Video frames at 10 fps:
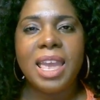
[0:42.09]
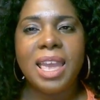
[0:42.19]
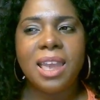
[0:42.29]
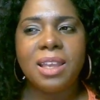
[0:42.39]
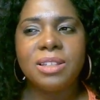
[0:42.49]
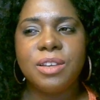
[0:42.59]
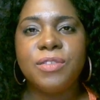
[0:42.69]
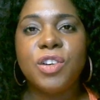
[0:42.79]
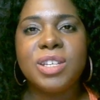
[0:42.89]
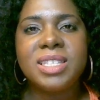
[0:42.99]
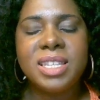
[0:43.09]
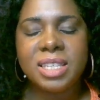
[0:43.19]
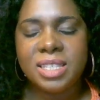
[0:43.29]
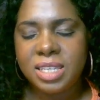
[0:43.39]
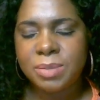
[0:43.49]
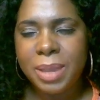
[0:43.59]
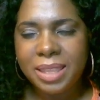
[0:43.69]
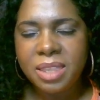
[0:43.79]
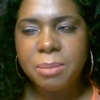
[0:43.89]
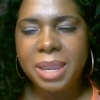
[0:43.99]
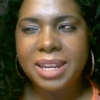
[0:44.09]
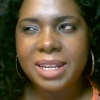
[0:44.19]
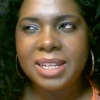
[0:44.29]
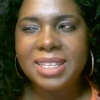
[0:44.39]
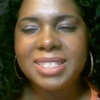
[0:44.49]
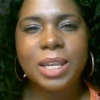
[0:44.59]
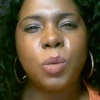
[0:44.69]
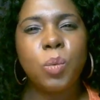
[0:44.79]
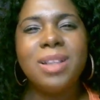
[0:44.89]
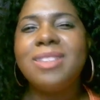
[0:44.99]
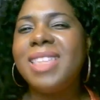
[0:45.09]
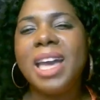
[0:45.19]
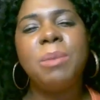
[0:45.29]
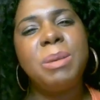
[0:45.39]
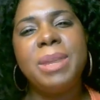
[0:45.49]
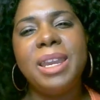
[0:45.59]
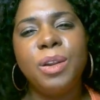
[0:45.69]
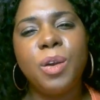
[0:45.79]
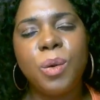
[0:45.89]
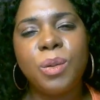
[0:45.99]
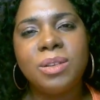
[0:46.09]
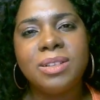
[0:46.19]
and verse 6, he's met the man and he said, "Wilt thou be made whole?"